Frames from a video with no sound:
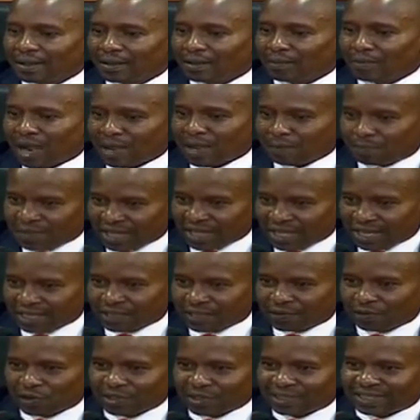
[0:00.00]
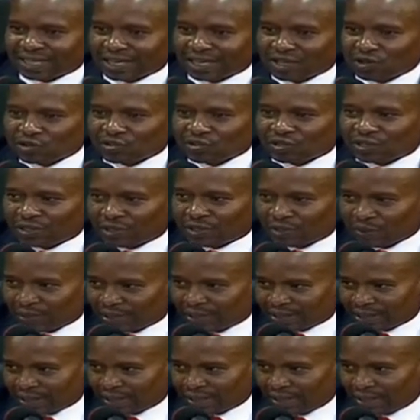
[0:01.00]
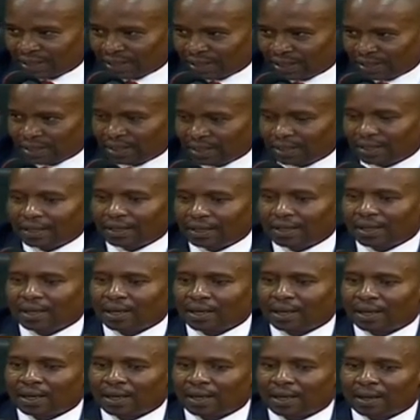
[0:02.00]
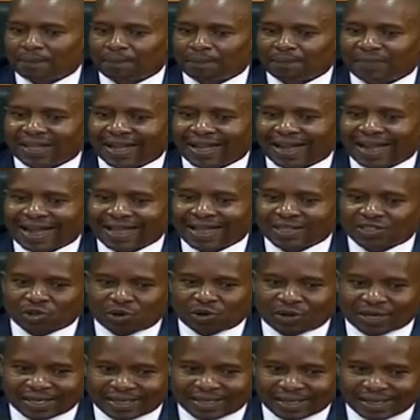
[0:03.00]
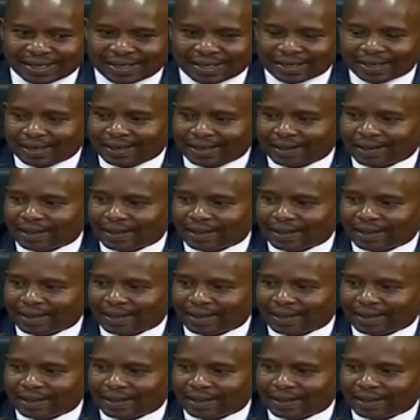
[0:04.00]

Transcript: my PS for internal security has already